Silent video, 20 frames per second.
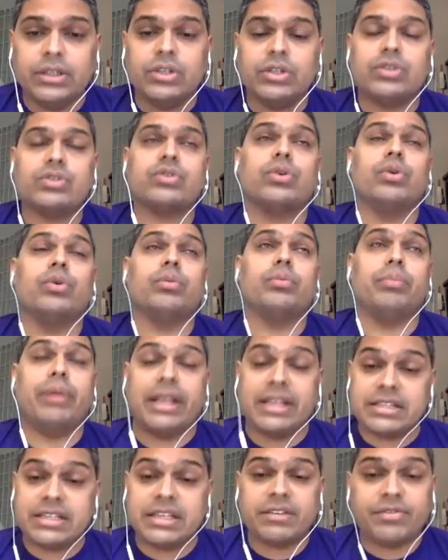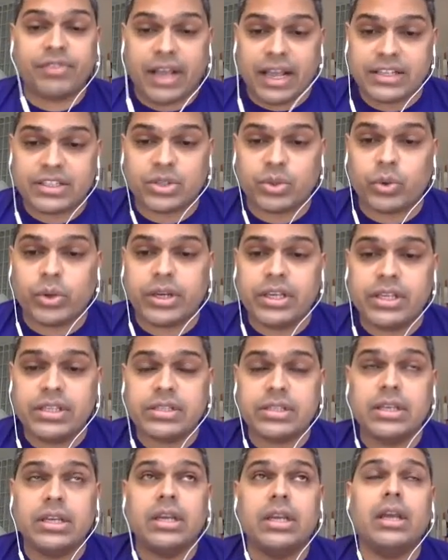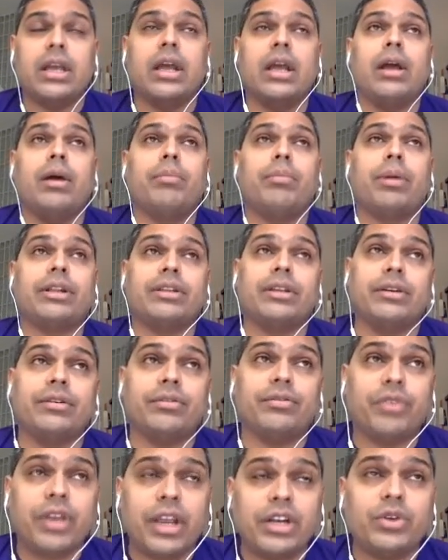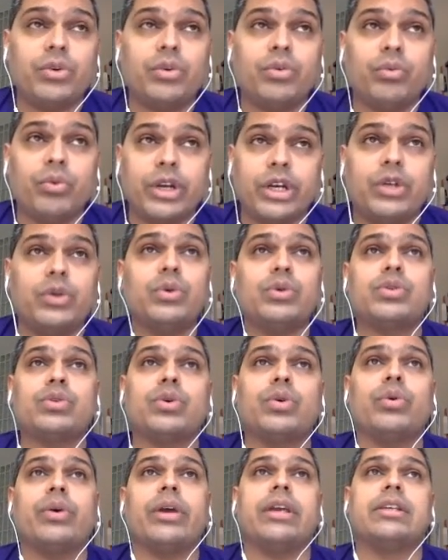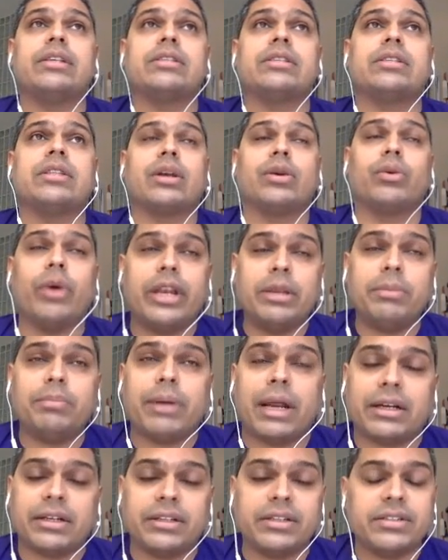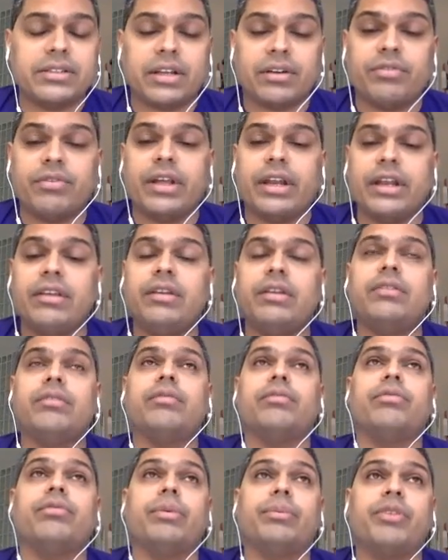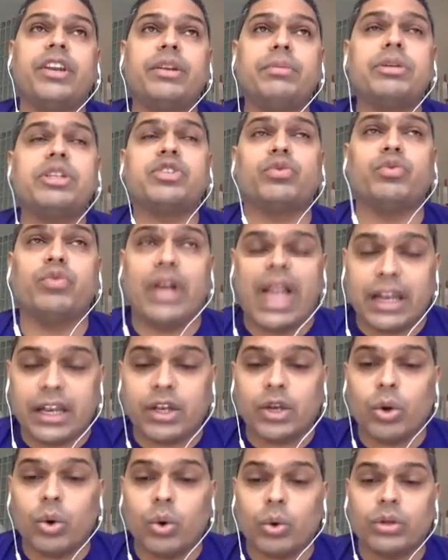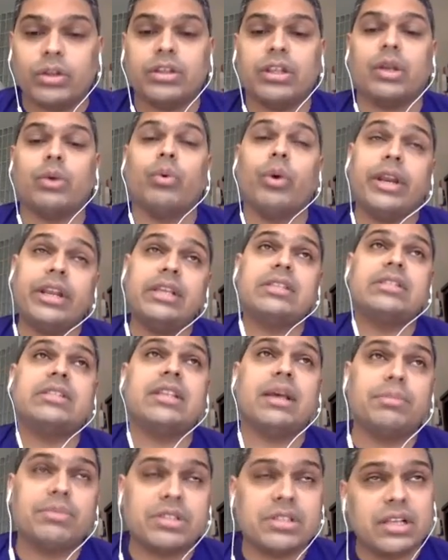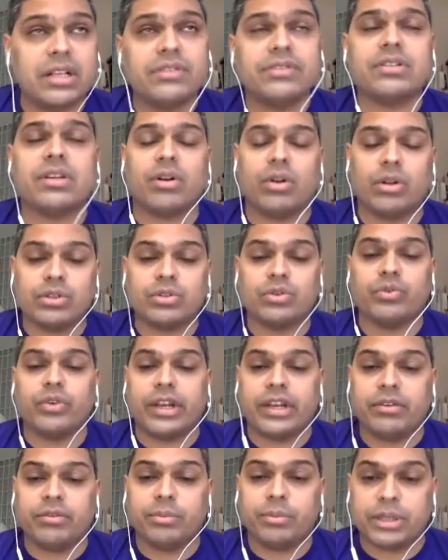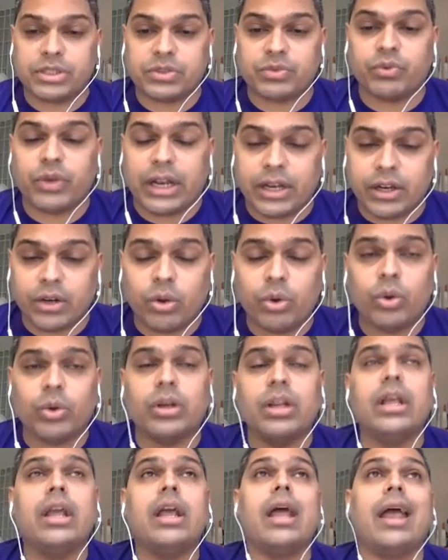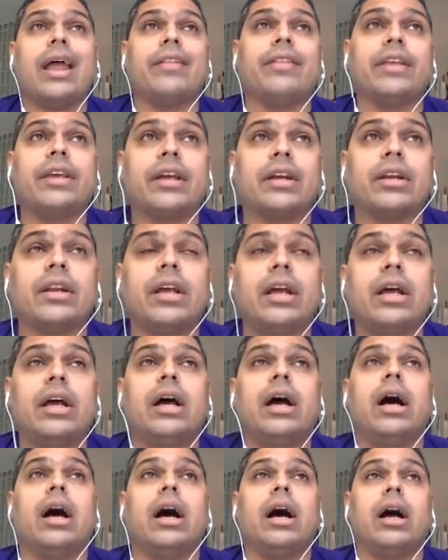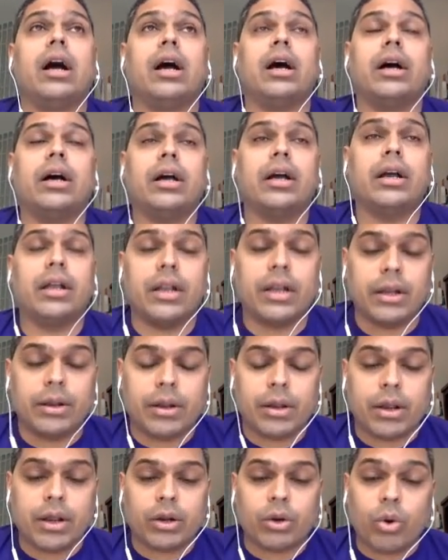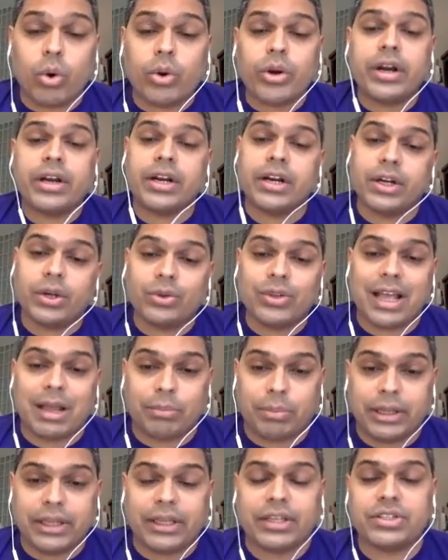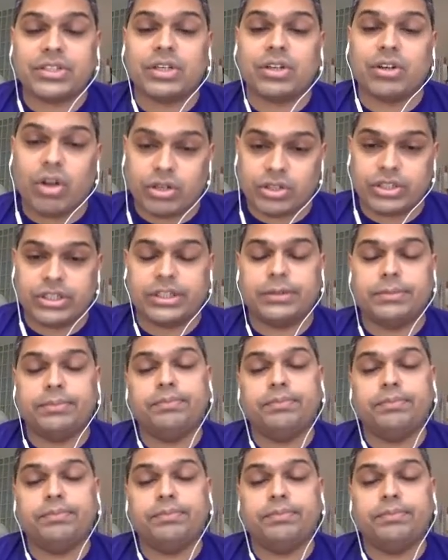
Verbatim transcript: So blazing fast queries. But the way we do so is the query patterns are very, very much well known. The queries themselves are also very much well known and they are uh, coded into the application logic.